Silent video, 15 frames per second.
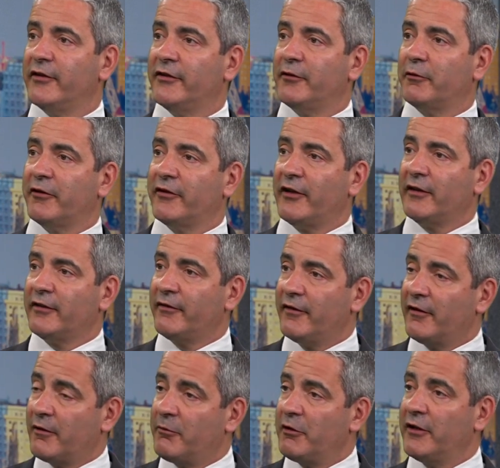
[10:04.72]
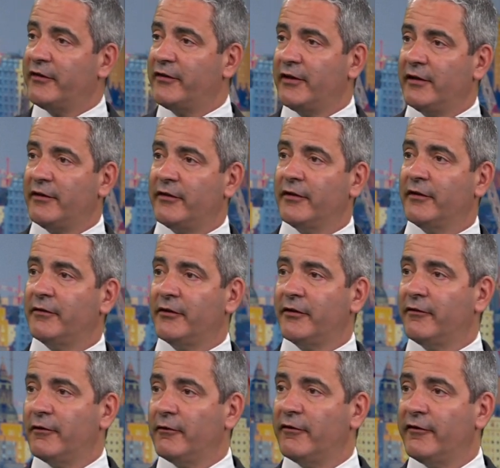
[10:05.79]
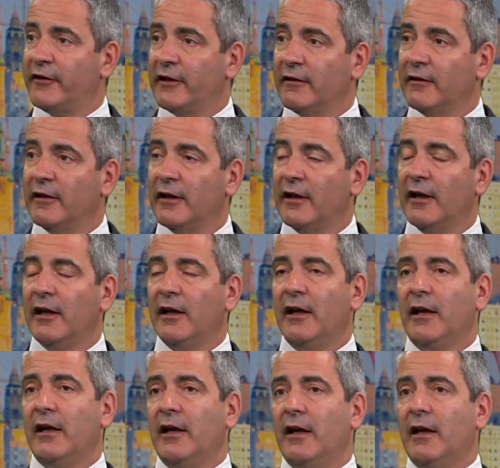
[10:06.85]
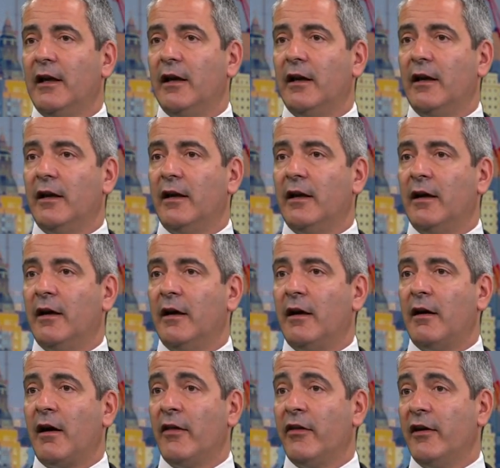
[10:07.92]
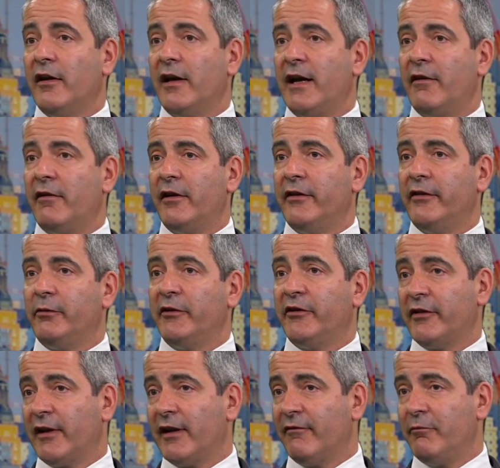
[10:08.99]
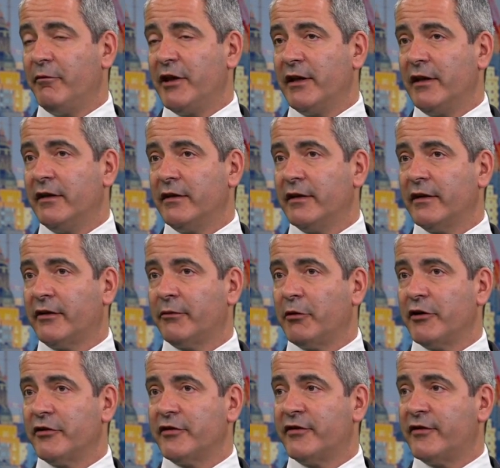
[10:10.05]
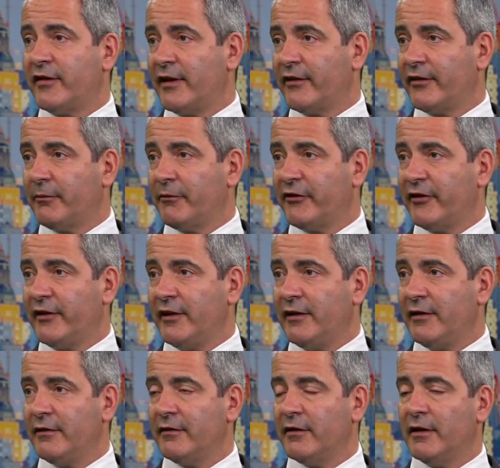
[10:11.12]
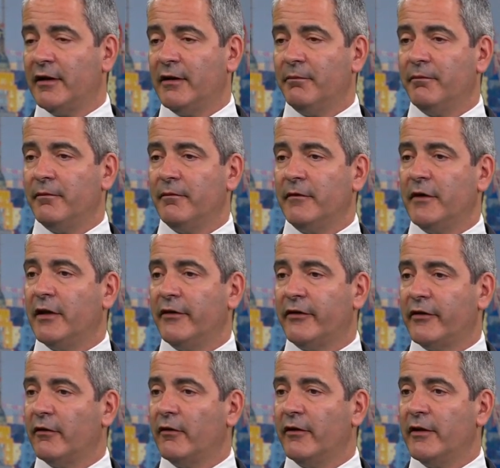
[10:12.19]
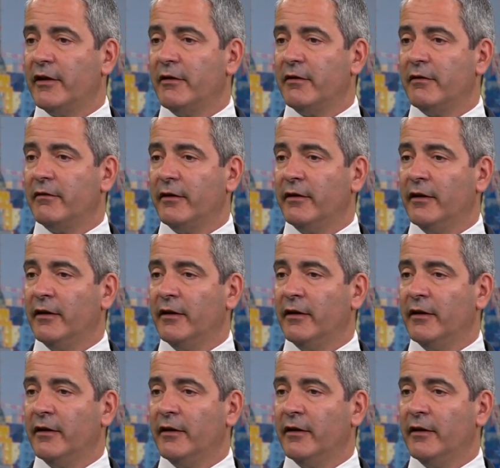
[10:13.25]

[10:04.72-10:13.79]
as a result of their ability to fulfill. Other areas, we still have big exposure to TSMC, still the